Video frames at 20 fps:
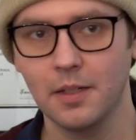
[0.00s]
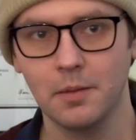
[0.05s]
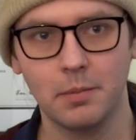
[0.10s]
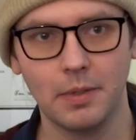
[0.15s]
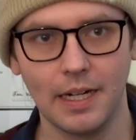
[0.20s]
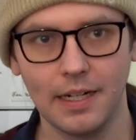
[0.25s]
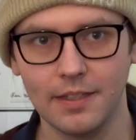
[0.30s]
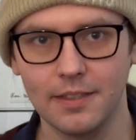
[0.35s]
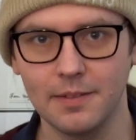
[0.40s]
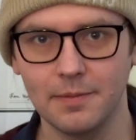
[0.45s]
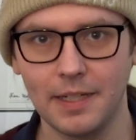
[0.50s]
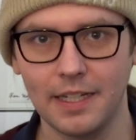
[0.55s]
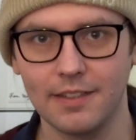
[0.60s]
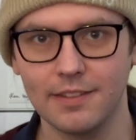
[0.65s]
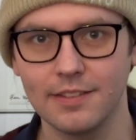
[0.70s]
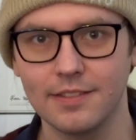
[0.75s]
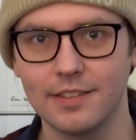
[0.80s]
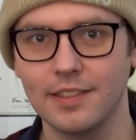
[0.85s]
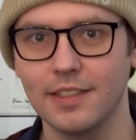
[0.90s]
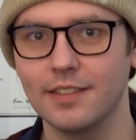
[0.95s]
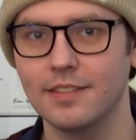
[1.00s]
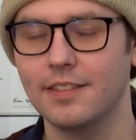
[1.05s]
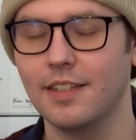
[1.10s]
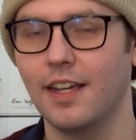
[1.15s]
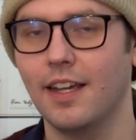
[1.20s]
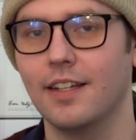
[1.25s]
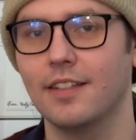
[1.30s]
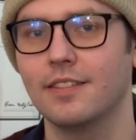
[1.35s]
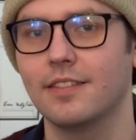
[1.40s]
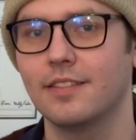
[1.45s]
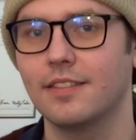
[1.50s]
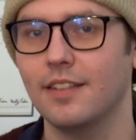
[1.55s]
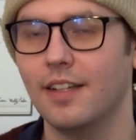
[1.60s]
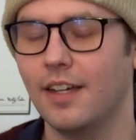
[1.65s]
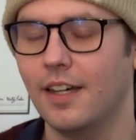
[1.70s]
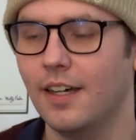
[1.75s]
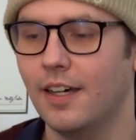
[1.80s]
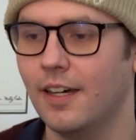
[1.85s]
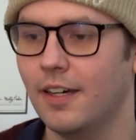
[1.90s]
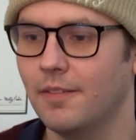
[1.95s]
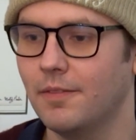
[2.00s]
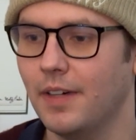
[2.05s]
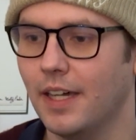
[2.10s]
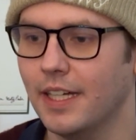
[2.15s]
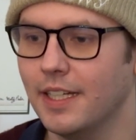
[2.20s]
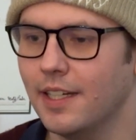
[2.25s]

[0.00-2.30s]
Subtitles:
Bracker balancing test. I